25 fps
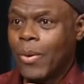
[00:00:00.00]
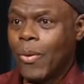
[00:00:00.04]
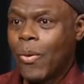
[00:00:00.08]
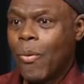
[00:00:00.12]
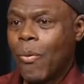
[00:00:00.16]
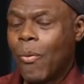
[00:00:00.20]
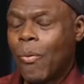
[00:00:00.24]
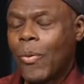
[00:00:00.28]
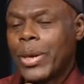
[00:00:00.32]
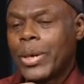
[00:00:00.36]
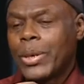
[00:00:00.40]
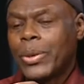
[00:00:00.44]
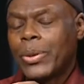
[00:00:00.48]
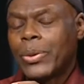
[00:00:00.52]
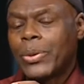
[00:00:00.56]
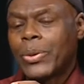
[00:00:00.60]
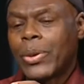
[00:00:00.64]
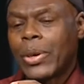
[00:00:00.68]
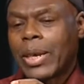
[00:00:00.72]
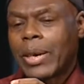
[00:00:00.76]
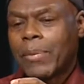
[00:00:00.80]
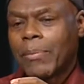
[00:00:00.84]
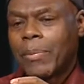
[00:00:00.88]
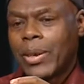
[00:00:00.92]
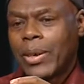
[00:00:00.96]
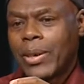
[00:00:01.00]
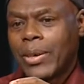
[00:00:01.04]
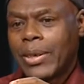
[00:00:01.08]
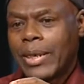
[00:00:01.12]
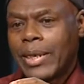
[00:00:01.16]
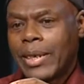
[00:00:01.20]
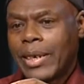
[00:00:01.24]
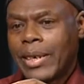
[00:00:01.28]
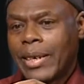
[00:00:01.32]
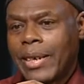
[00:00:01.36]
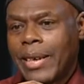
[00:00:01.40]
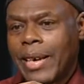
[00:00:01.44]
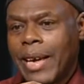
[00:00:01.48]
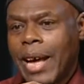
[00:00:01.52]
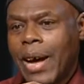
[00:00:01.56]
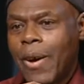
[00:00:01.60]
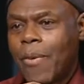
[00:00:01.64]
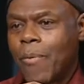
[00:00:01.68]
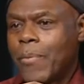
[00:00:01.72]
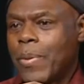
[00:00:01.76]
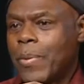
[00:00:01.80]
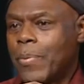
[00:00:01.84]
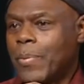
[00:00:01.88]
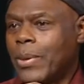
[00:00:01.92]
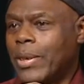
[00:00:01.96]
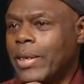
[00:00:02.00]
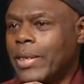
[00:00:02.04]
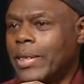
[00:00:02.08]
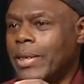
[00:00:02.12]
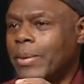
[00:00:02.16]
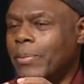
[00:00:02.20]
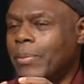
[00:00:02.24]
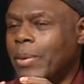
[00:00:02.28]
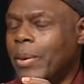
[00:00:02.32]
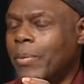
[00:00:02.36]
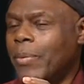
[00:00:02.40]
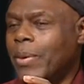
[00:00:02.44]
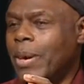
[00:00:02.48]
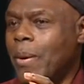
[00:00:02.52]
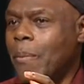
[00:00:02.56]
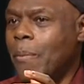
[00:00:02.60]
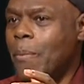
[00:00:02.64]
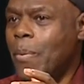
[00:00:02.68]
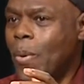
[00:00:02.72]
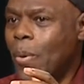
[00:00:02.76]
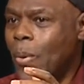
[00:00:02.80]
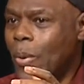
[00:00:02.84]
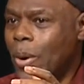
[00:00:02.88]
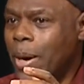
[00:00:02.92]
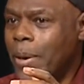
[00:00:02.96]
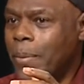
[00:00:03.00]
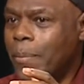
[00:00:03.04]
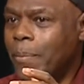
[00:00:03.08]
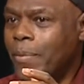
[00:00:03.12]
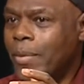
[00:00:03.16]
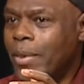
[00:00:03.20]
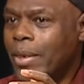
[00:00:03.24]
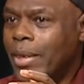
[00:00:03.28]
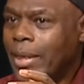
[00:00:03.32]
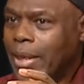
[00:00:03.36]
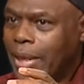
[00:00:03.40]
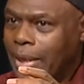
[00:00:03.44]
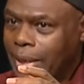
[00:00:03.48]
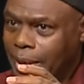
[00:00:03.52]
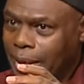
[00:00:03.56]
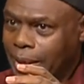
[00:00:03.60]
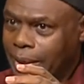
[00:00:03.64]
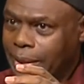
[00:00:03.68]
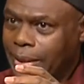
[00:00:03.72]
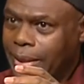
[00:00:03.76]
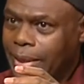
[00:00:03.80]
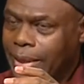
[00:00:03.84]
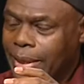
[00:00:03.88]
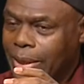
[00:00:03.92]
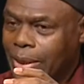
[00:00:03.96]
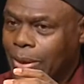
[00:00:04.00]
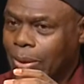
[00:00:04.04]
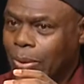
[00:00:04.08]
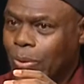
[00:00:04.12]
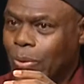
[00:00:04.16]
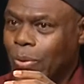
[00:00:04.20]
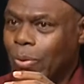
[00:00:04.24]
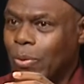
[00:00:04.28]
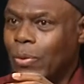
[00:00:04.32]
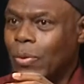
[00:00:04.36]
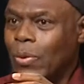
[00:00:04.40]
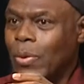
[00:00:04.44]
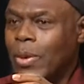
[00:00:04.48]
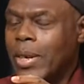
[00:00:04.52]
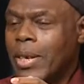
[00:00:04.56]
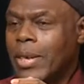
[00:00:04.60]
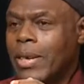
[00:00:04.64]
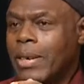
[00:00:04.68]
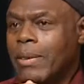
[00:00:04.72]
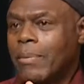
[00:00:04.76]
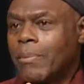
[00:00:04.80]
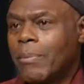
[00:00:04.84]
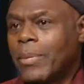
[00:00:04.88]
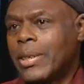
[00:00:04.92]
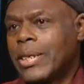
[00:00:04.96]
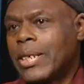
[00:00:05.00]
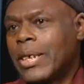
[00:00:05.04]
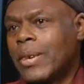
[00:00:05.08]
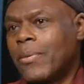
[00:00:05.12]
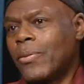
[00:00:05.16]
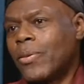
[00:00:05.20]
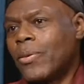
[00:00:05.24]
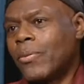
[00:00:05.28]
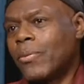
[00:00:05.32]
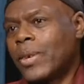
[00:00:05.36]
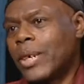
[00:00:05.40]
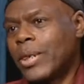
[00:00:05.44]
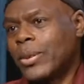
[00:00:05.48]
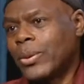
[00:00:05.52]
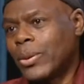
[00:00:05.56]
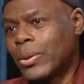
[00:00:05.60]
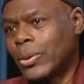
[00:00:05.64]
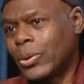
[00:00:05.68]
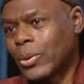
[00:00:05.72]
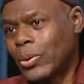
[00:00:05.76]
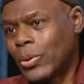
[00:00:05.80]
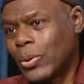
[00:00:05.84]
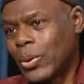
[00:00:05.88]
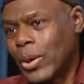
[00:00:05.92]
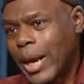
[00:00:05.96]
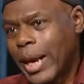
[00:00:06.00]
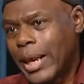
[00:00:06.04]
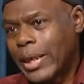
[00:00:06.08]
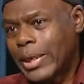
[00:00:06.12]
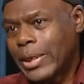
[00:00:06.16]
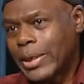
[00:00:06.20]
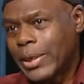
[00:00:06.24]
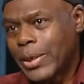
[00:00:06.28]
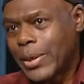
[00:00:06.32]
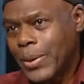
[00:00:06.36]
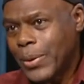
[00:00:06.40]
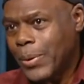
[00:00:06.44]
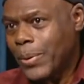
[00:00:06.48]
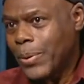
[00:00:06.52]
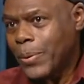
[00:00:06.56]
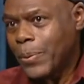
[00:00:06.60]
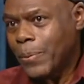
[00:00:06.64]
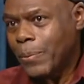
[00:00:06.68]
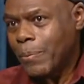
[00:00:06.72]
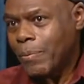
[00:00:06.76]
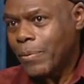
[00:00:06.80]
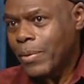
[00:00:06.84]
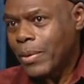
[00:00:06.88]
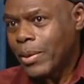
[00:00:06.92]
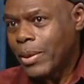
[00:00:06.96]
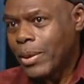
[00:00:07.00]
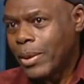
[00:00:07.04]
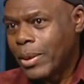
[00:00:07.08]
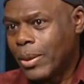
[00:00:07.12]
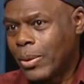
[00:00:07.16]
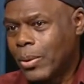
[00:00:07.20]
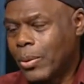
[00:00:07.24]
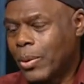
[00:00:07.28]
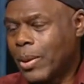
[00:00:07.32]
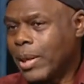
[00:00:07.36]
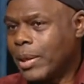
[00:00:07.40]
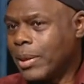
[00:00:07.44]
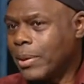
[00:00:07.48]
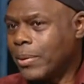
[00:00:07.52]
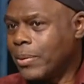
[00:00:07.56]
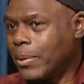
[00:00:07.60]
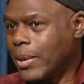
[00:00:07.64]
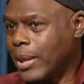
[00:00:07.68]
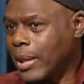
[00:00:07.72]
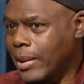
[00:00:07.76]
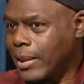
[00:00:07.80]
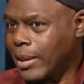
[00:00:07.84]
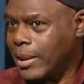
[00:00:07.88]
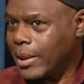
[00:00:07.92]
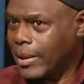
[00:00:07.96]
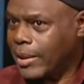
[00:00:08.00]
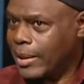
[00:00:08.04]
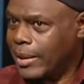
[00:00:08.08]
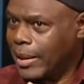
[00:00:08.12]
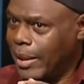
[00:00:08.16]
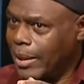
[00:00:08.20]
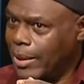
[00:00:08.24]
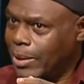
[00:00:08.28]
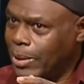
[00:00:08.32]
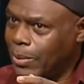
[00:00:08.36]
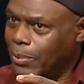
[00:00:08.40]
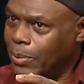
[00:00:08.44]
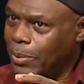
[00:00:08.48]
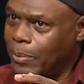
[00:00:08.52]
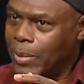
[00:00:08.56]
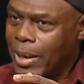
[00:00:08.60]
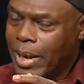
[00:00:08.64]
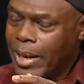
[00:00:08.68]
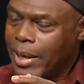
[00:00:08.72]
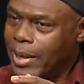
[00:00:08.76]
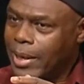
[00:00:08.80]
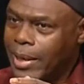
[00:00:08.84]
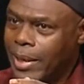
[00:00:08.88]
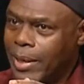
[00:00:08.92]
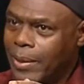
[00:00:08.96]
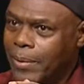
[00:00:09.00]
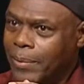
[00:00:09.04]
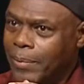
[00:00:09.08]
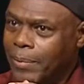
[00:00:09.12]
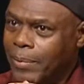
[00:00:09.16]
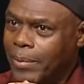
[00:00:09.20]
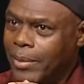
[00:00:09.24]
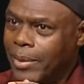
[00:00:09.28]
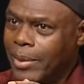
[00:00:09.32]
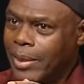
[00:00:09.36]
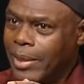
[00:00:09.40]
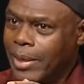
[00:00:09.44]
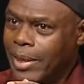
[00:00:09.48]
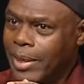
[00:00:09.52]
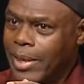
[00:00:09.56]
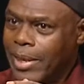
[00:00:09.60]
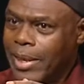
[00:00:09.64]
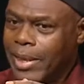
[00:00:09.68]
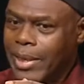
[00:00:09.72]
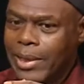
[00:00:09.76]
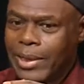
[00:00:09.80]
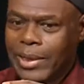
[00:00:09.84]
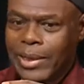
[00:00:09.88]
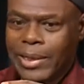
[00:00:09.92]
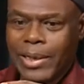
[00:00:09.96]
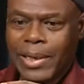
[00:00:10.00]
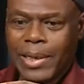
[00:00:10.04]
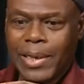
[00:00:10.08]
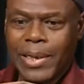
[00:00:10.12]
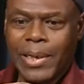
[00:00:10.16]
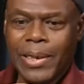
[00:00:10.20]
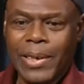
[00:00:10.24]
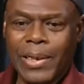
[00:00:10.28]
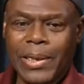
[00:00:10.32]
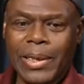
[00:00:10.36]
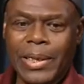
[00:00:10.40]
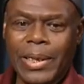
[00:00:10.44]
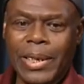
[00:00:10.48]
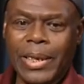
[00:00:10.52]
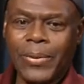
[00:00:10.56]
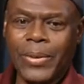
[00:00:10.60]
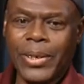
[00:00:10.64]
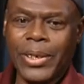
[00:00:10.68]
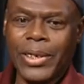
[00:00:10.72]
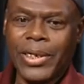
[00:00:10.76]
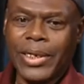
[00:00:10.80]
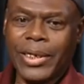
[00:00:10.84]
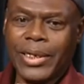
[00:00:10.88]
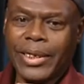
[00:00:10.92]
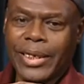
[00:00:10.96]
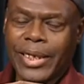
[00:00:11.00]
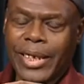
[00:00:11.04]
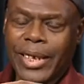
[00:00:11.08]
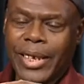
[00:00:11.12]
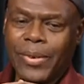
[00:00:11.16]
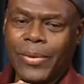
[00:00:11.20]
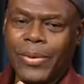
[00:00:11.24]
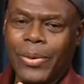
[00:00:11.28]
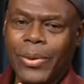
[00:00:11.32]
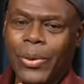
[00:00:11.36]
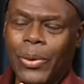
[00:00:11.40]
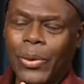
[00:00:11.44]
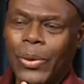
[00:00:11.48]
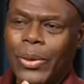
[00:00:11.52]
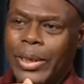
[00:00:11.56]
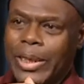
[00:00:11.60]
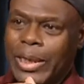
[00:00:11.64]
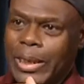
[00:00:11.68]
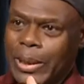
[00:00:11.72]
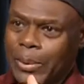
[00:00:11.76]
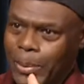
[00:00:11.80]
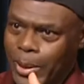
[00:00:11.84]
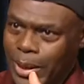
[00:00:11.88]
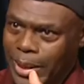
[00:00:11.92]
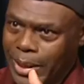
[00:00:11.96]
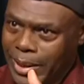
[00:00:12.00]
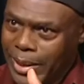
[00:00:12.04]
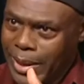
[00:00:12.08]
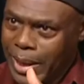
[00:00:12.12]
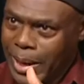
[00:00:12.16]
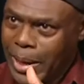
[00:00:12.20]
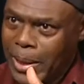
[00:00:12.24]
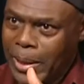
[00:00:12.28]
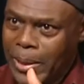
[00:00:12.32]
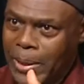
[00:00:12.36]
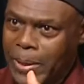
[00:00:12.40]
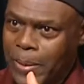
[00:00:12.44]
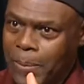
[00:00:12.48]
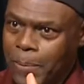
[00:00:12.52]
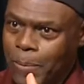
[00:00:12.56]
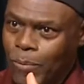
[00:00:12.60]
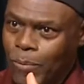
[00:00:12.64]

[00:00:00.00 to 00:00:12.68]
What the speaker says: When you talk about how people in Zimbabwe are poor, yes, it is true, but someone might also ask you, look at the United States of America. It is the richest country on this planet Earth.